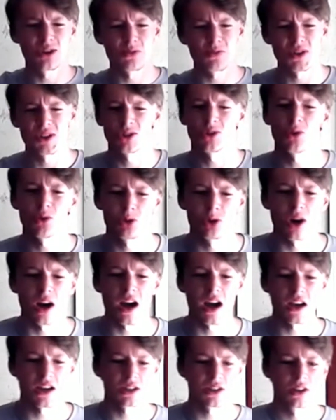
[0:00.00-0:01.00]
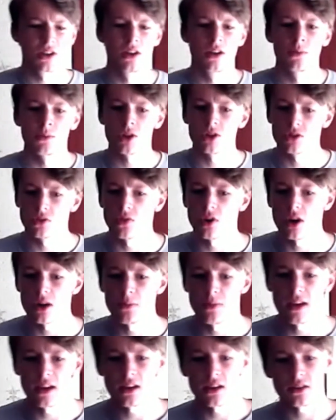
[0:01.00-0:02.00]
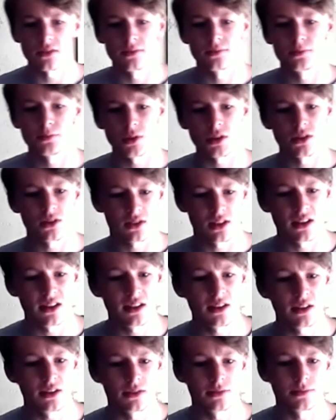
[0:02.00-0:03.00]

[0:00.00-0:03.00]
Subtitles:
be so trash because I've already made it, but it deleted.